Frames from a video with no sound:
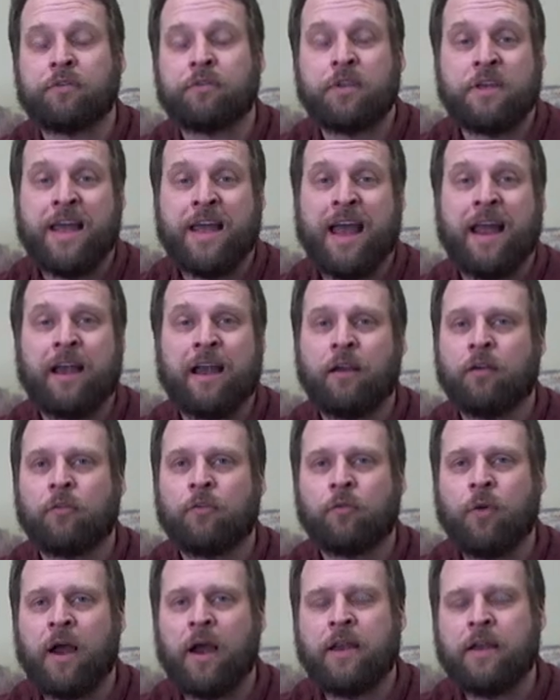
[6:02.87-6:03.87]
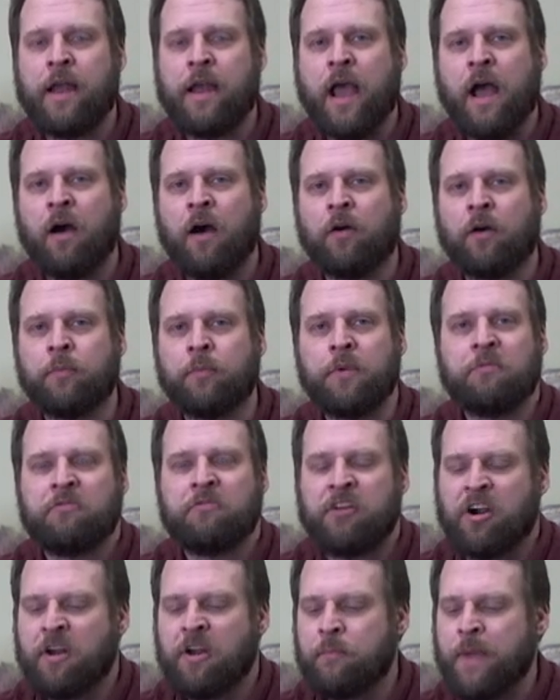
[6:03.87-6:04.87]
today, right now. I mean,
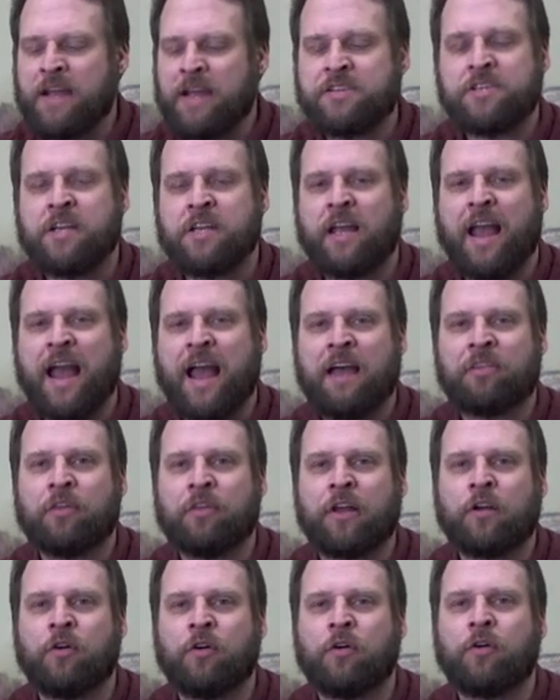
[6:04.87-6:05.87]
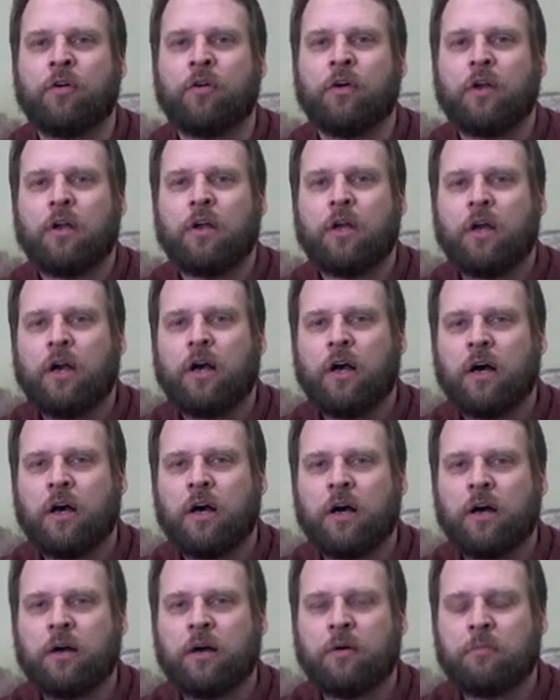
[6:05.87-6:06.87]
very basic ethical
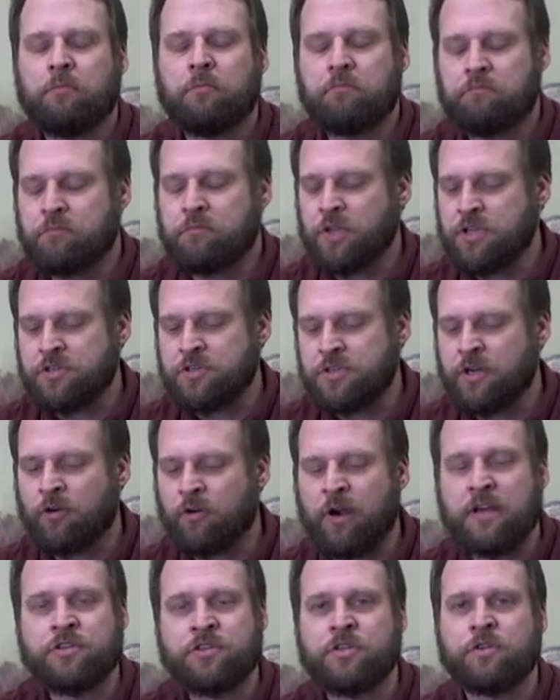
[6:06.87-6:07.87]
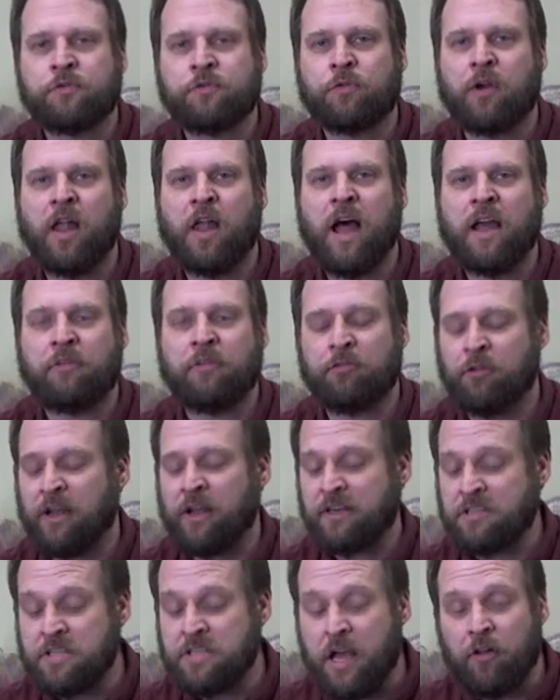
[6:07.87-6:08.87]
considerations for life,
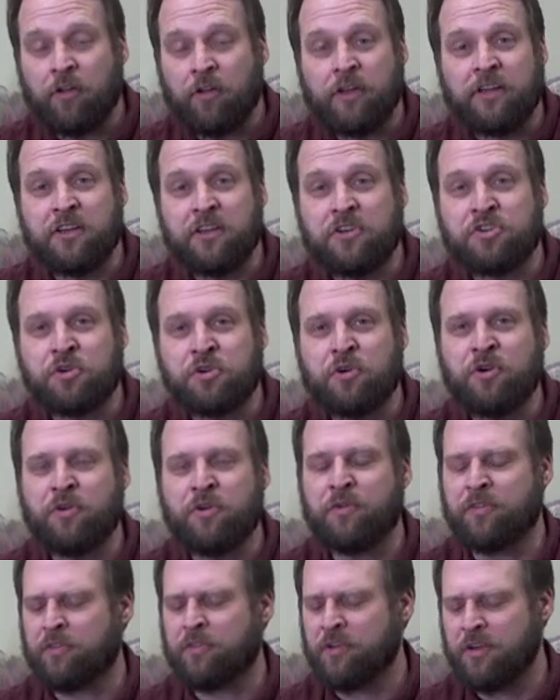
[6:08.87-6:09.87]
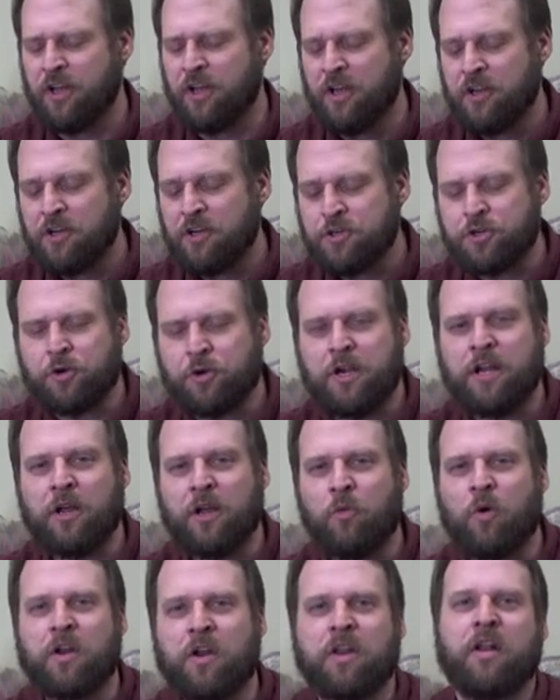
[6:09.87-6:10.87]
like telling the truth and
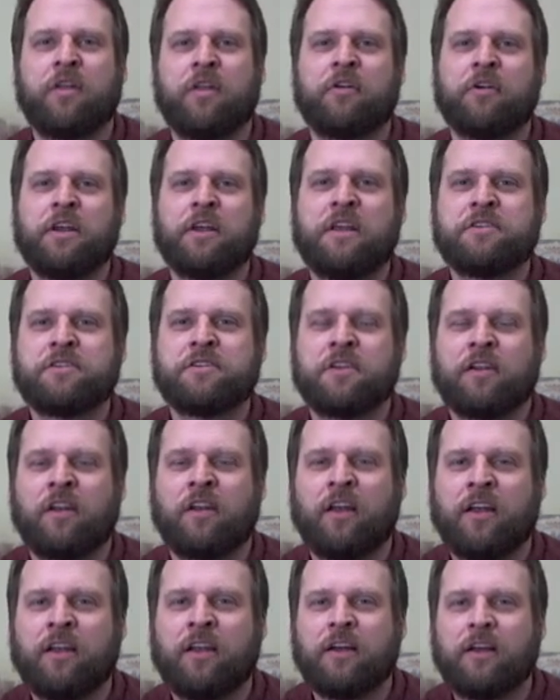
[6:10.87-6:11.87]
treating one another decently.